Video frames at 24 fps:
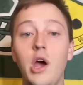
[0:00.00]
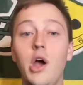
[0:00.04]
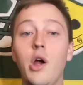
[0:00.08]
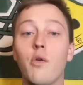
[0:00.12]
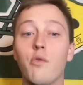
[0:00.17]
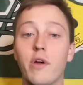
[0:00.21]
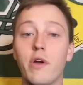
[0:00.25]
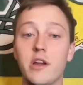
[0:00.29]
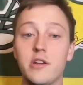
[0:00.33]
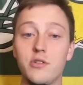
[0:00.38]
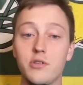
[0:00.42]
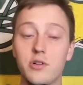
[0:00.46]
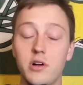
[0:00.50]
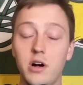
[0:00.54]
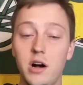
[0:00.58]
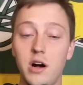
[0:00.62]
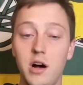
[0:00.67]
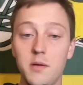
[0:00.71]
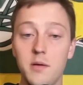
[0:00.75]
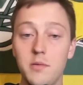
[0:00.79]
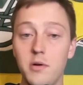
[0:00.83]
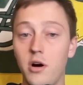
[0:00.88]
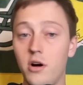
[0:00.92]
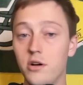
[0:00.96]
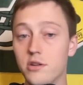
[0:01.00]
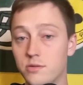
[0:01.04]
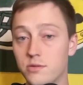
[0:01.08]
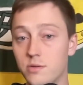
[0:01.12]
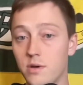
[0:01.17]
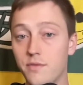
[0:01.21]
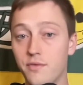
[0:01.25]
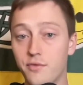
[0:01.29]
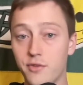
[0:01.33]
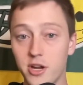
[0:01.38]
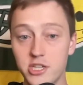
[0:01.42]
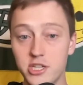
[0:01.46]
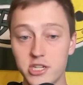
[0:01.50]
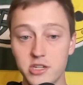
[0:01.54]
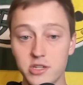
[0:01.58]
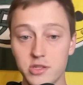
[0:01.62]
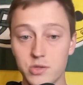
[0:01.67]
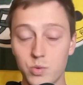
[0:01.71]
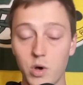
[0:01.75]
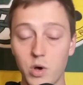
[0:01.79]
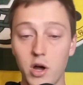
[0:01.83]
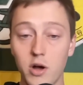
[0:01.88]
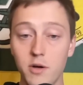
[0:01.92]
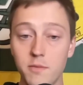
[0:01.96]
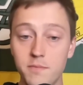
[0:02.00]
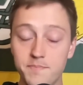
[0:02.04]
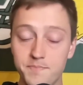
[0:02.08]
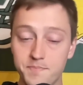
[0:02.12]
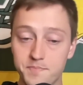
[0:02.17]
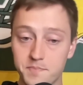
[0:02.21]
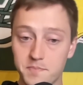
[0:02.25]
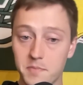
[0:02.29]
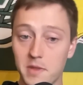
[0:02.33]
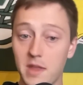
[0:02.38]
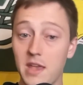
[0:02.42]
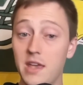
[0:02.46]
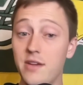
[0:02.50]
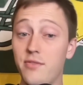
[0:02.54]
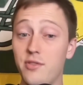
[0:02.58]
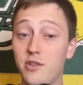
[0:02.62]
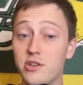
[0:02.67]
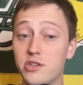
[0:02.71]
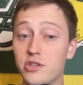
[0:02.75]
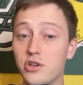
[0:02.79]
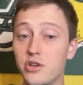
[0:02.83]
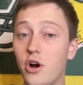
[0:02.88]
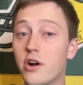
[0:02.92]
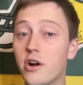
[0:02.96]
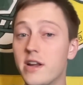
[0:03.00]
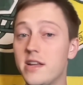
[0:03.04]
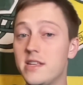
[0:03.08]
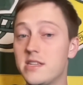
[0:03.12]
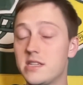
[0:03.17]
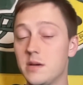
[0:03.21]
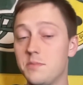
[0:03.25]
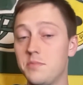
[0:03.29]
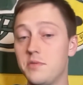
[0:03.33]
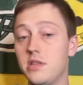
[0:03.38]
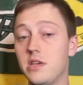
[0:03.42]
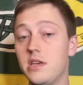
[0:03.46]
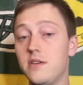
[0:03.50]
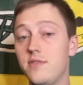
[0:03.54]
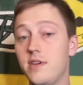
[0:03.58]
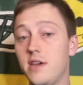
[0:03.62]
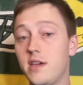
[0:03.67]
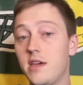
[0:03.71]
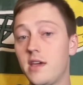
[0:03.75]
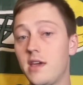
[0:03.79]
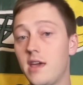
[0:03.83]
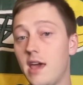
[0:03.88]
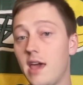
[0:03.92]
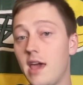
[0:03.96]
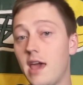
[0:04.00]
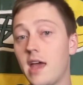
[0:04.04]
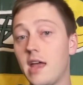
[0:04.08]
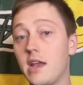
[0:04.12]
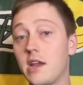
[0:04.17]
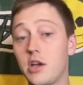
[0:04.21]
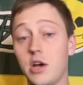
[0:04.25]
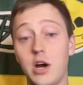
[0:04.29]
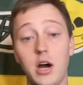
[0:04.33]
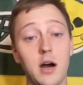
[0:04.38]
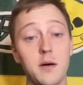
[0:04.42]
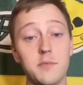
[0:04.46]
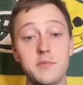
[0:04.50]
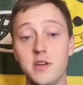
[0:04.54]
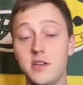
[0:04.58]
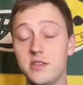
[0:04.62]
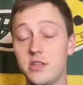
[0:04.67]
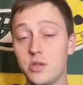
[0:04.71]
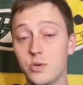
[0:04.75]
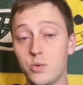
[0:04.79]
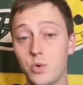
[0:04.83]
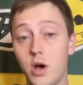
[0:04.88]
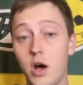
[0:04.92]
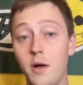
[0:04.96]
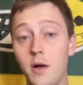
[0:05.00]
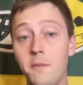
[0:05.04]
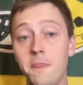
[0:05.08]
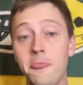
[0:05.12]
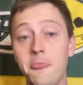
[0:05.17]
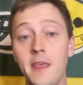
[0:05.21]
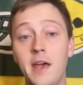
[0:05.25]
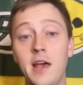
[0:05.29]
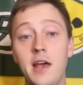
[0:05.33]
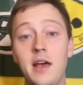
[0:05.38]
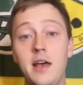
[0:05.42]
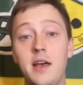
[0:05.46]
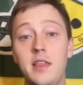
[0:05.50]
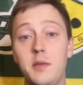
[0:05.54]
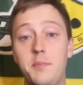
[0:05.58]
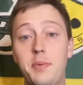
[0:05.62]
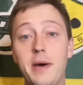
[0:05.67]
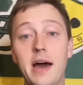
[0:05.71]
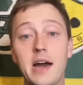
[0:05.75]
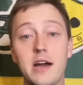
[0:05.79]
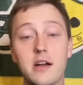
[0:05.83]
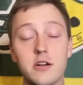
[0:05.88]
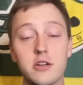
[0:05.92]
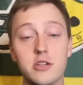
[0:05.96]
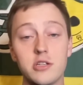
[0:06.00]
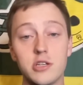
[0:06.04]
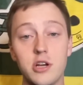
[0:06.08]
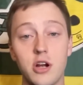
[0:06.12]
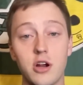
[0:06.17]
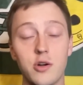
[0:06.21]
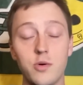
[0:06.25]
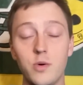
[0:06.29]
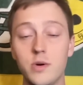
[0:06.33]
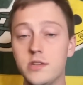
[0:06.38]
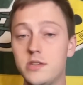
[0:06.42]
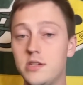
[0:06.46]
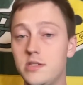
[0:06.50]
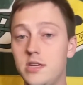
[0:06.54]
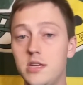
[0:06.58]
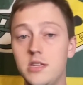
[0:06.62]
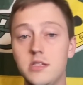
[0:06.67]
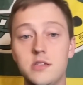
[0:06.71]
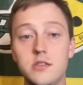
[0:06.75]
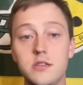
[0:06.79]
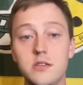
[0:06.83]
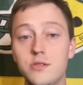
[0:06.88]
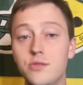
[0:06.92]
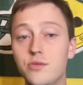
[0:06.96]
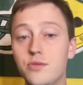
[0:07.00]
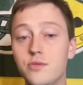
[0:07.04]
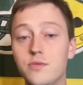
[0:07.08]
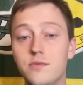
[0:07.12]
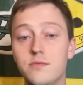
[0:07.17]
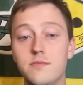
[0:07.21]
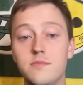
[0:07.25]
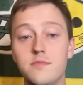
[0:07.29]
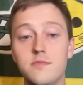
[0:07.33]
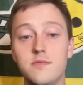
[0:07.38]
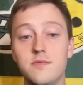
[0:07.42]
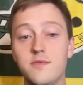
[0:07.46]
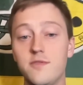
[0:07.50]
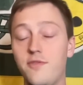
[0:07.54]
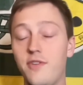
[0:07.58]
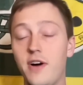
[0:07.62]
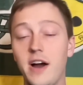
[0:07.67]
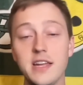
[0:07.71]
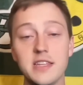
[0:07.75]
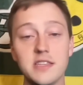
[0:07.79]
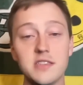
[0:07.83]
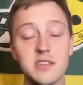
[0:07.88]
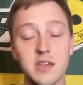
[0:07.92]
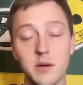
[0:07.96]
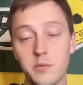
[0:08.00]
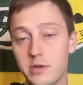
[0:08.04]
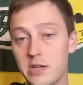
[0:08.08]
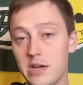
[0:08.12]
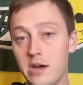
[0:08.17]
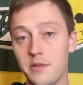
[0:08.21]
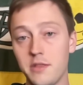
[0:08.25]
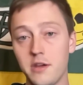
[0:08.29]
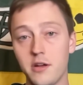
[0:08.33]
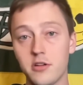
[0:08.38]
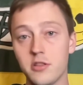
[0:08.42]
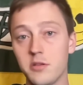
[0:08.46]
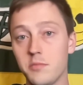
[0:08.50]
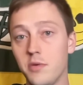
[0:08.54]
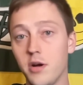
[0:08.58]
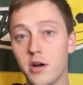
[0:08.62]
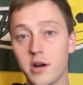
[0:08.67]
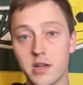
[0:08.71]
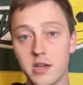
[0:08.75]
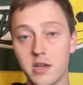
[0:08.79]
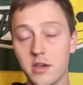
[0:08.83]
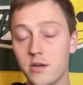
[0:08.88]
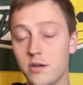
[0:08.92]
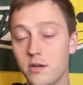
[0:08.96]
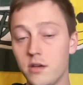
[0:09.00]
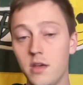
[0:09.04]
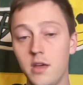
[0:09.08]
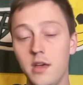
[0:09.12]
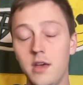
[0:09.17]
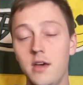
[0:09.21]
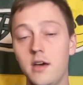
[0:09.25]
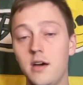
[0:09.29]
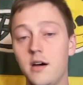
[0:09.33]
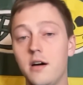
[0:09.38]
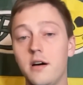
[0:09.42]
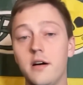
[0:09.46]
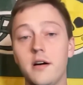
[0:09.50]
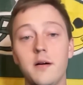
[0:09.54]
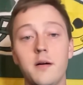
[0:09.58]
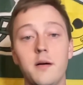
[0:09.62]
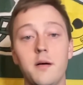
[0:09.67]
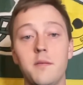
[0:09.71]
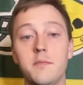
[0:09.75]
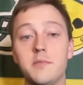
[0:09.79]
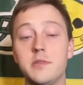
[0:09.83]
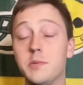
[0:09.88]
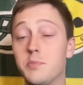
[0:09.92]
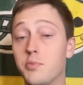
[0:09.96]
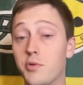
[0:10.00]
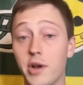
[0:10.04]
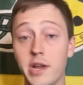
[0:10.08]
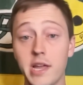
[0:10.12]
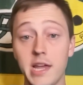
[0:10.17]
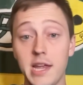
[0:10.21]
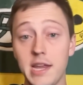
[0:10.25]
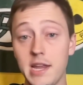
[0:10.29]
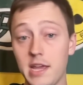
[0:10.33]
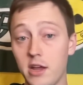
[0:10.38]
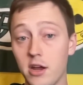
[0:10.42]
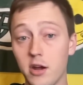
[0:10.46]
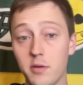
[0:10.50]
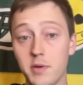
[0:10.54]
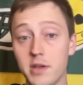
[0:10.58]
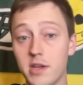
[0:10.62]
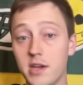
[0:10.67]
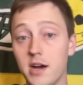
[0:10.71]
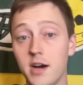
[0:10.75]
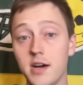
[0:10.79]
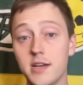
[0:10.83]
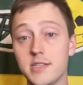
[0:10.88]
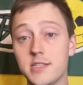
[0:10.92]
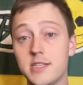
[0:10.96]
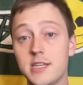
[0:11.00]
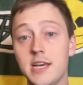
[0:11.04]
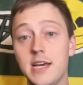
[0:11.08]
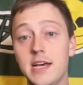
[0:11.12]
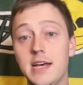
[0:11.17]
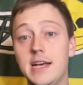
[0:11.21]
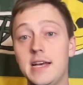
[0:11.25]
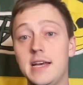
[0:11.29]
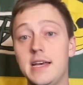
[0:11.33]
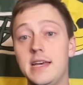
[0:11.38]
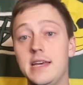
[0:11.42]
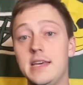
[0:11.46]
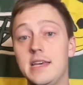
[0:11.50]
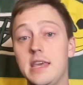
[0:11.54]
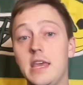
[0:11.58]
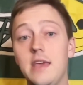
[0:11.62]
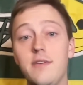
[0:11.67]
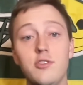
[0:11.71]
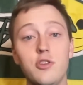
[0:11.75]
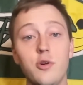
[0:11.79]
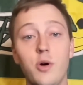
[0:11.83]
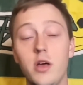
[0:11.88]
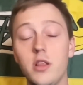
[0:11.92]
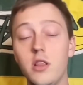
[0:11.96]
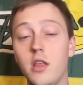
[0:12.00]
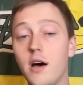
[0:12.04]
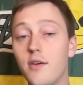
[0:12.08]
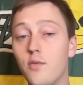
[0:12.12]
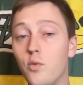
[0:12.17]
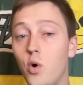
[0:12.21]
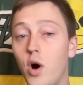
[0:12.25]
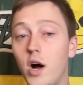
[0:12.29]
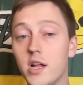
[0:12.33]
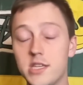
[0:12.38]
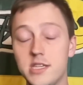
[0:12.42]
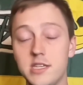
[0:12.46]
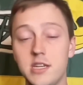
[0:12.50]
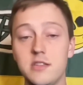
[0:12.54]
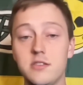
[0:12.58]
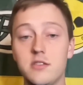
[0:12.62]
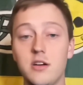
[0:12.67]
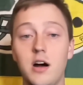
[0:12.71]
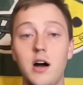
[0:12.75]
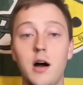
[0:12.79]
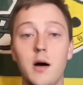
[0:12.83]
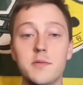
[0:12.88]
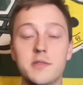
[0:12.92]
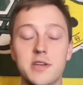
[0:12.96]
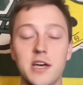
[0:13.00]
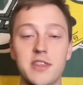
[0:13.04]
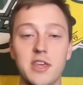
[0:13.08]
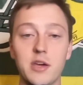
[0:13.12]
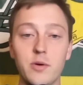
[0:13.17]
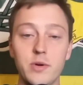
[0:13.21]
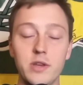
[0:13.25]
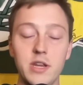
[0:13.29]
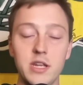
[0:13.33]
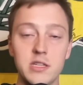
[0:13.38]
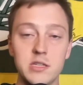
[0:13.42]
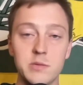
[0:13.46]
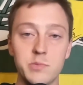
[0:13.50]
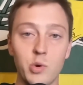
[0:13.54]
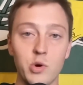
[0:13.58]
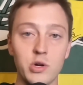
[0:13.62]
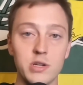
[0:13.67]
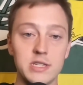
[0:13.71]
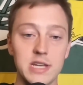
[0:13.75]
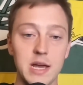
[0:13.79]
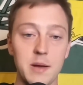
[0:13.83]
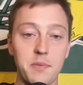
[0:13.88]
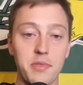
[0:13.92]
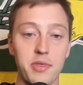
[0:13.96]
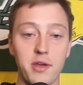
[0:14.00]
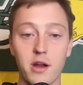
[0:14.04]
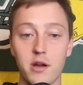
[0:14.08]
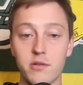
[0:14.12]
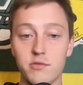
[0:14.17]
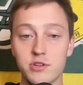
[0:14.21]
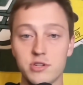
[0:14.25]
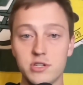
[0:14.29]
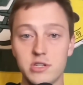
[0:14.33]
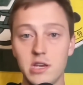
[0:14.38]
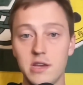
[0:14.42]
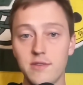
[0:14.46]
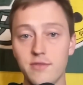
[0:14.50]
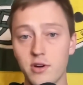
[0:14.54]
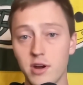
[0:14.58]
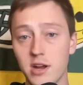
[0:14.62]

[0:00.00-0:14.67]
Randall Cobb, also a free agent as well. If Lazard ends up leaving and Cobb does as well, the Packers are going to need to find someone out there in the market to bring in here, because even though I love Watson and Doubs, I think we need some more depth there at receiver.